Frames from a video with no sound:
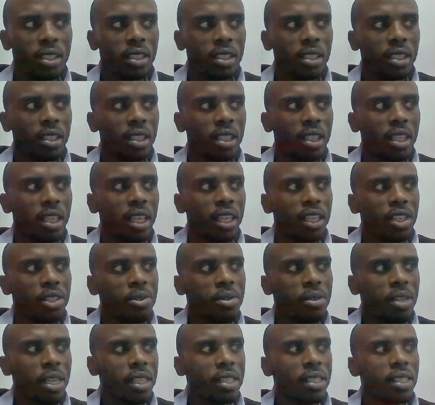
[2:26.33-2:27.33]
and you can
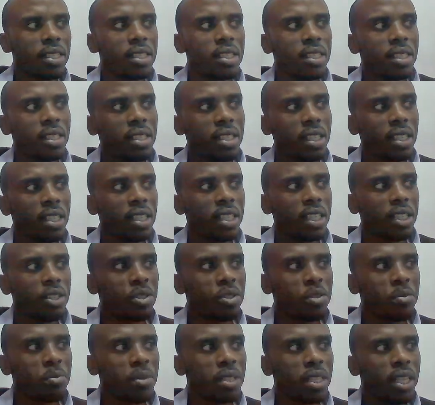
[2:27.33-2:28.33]
see it tells me
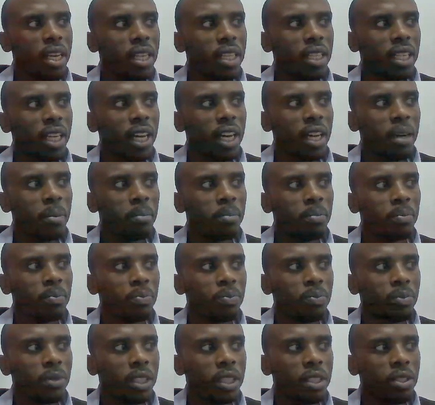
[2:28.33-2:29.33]
that I am in
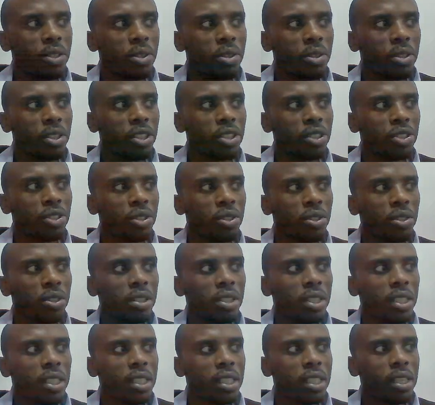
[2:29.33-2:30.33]
the location
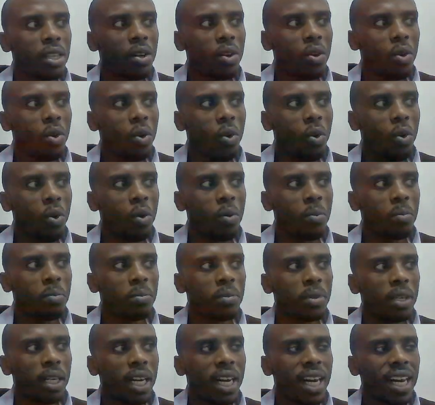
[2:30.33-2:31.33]
home
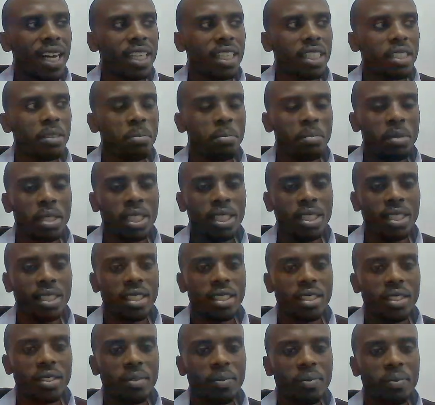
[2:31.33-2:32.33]
admin.
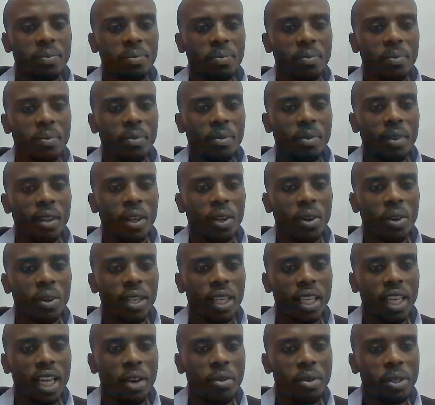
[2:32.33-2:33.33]
Okay, are we
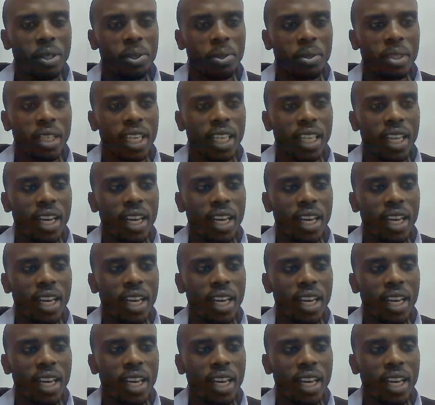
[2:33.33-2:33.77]
together?